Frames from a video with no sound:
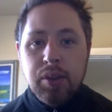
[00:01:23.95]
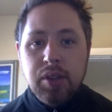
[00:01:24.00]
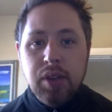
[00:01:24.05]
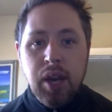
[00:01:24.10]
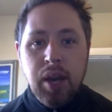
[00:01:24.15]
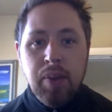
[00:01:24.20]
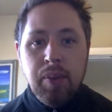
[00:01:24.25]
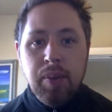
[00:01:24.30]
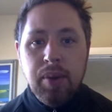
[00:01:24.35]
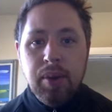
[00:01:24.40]

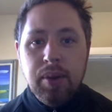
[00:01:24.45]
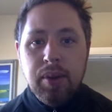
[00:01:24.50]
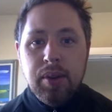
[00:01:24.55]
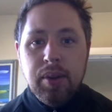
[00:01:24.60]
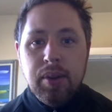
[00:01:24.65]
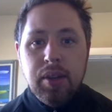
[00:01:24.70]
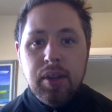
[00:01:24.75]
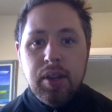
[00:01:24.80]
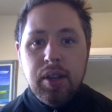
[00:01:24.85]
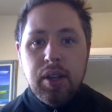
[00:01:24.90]
time,
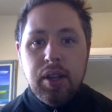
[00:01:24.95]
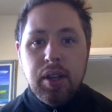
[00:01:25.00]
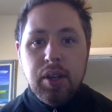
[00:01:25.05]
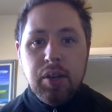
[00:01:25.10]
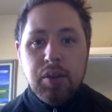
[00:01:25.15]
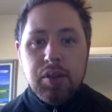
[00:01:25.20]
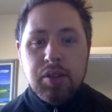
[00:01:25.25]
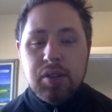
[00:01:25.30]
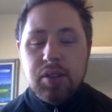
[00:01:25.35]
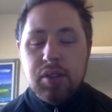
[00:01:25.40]
and he
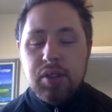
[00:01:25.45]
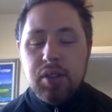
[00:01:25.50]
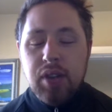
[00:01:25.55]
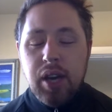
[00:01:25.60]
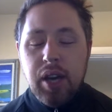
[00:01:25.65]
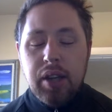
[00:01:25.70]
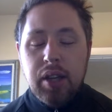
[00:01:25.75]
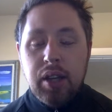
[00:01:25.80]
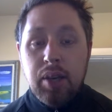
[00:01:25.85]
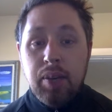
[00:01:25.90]
was
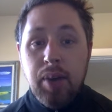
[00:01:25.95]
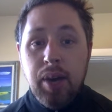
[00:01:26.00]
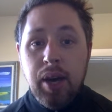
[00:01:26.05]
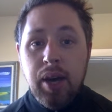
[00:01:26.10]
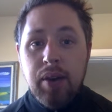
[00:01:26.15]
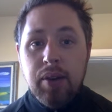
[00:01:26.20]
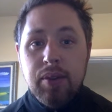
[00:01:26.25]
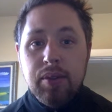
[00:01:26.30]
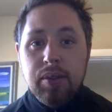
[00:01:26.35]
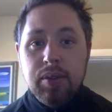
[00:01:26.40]
talking
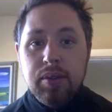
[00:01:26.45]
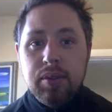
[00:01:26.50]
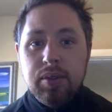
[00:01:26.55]
about,